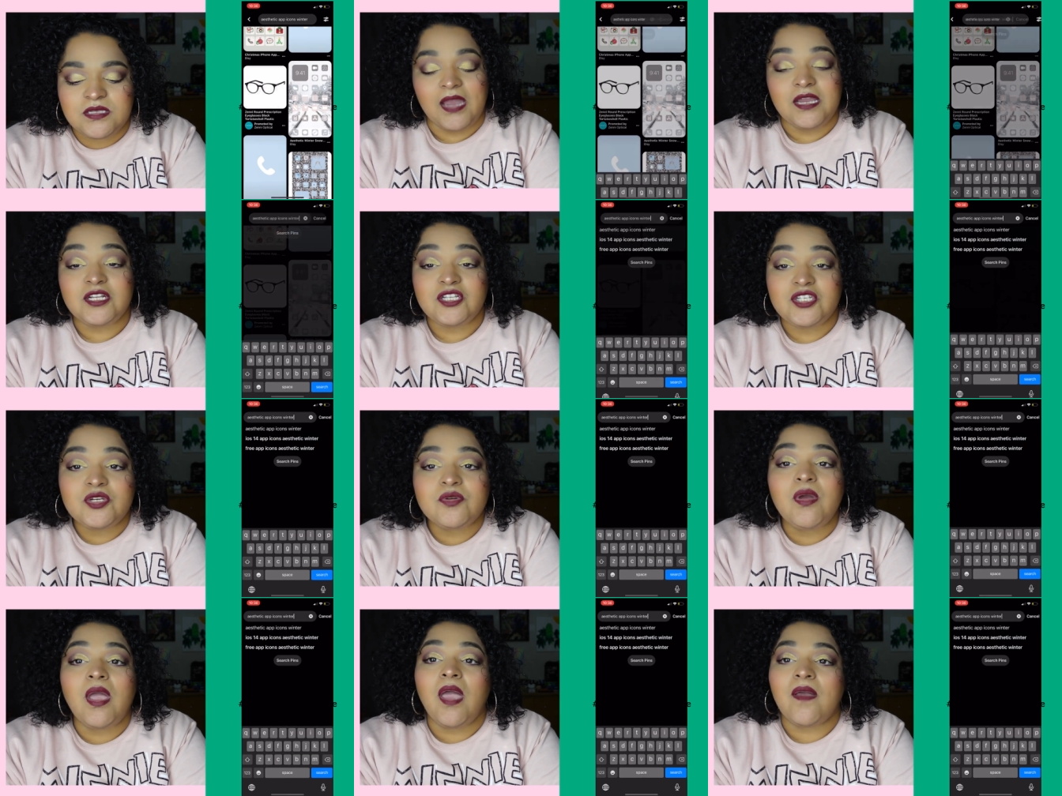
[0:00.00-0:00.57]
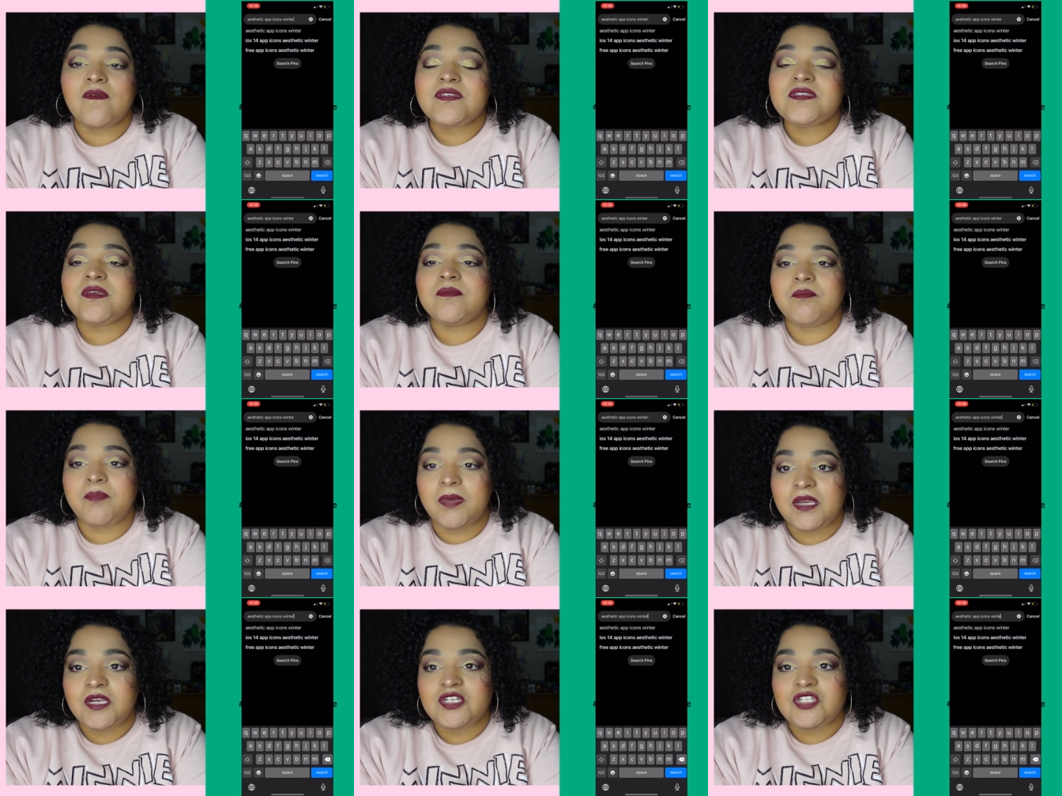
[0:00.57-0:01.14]
I do have
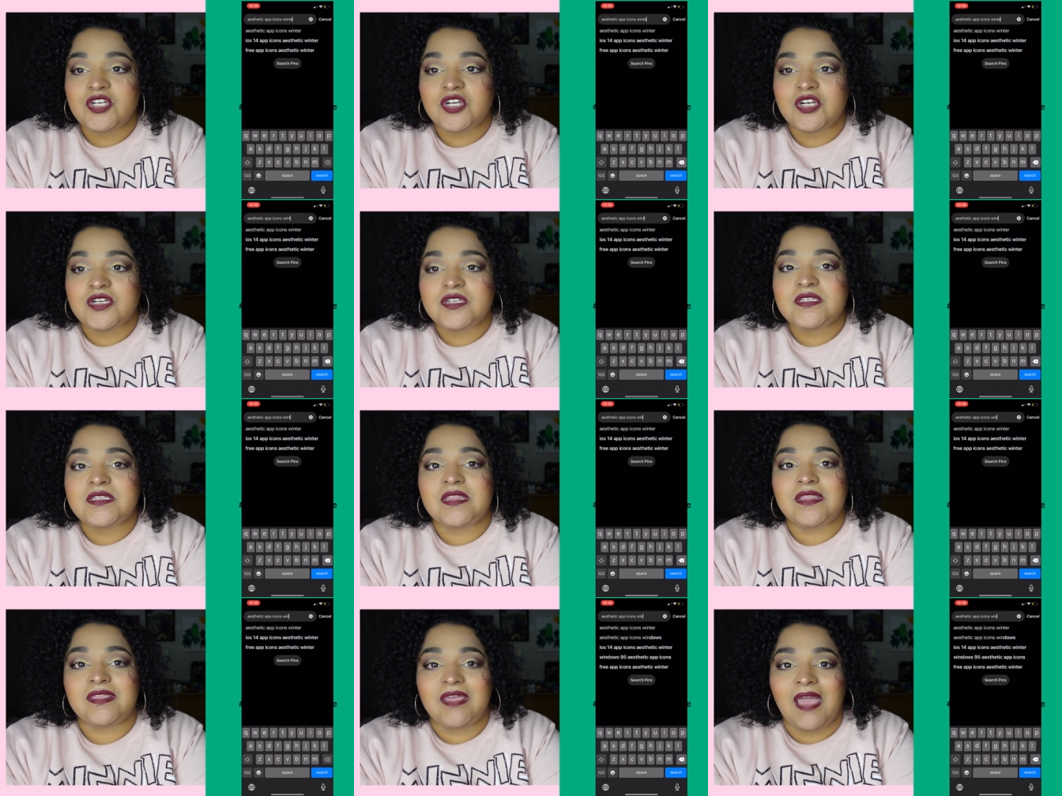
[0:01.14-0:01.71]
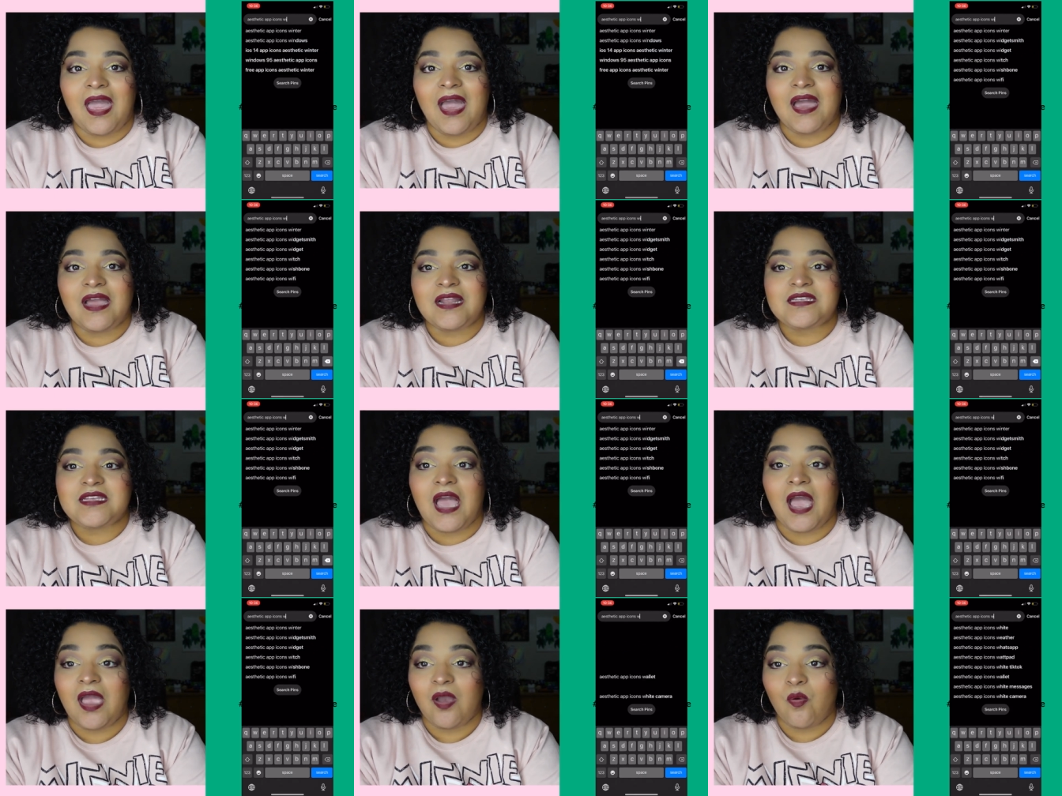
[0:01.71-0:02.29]
some pictures
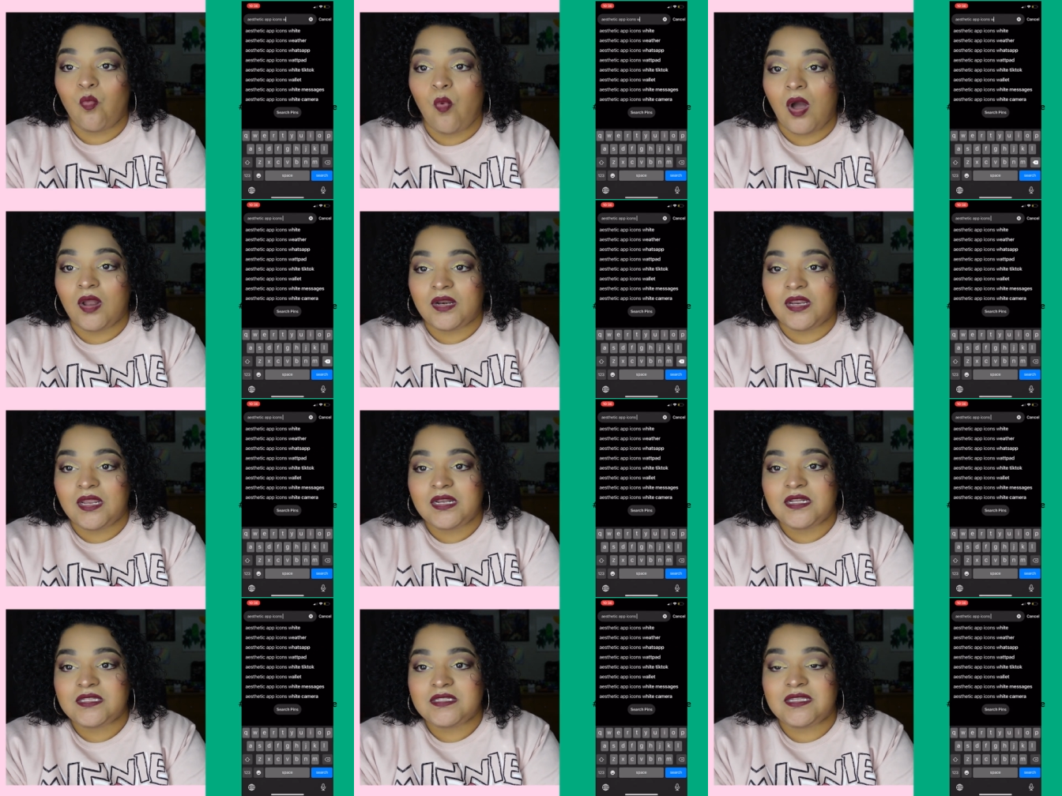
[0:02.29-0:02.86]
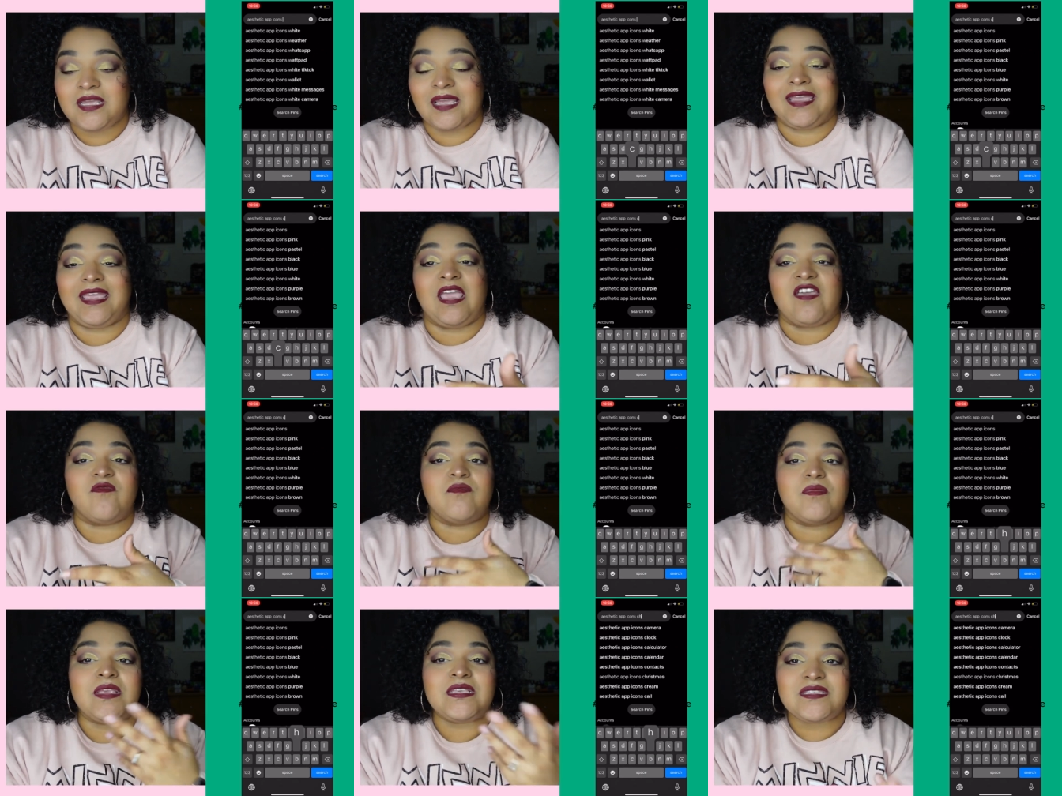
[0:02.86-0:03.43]
that I wanted that
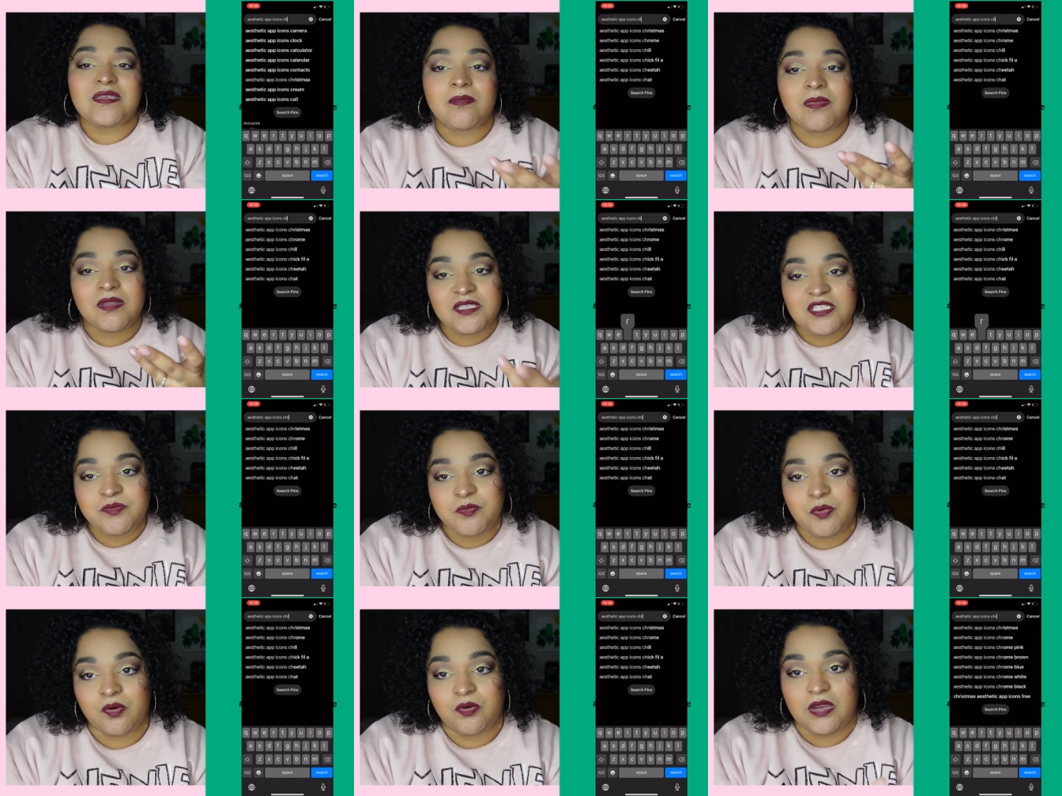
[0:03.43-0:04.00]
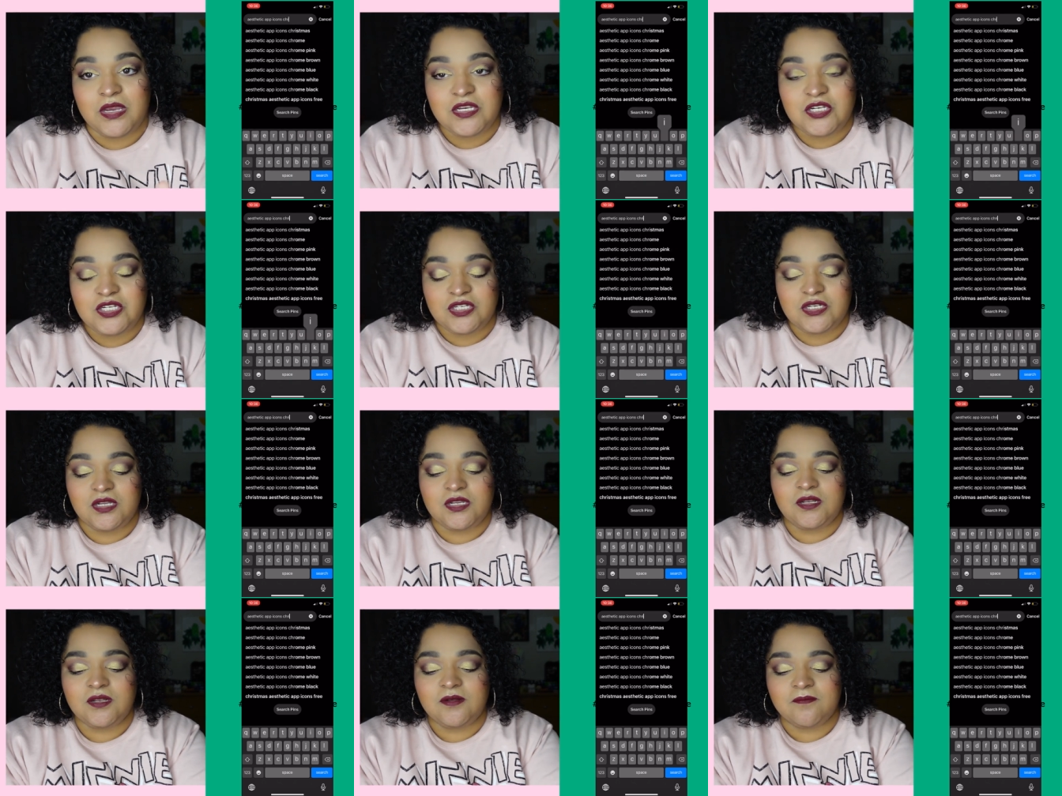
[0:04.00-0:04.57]
gave me some
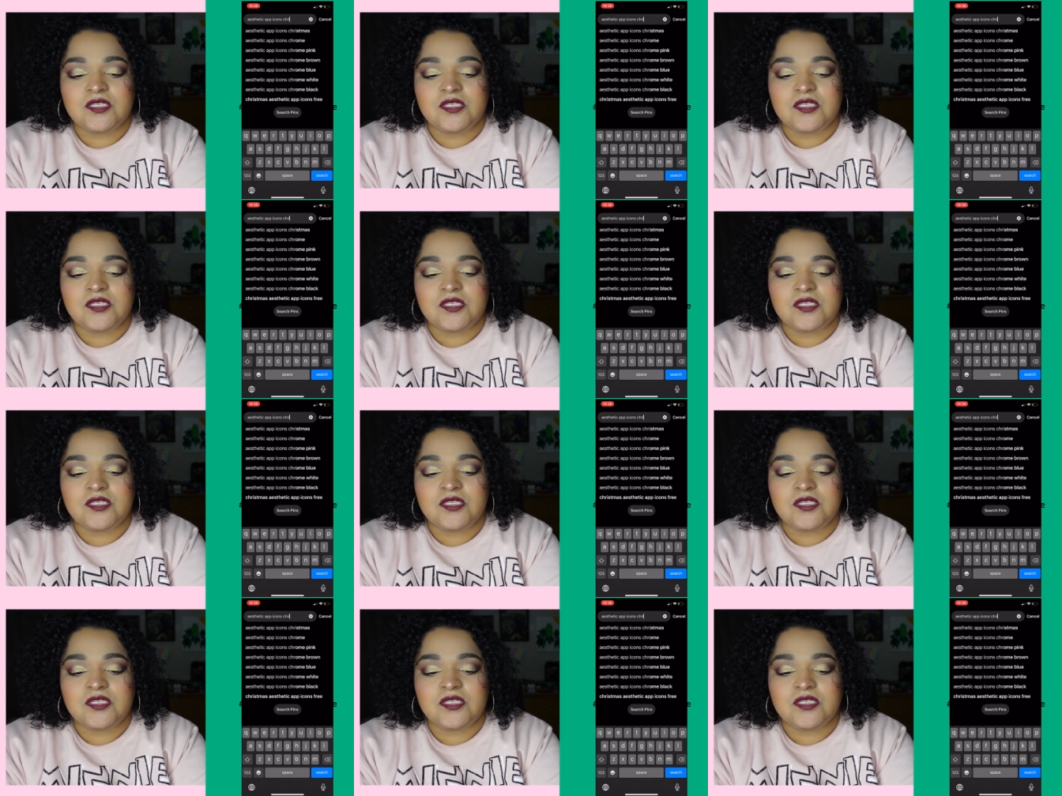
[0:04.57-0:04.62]
inspiration.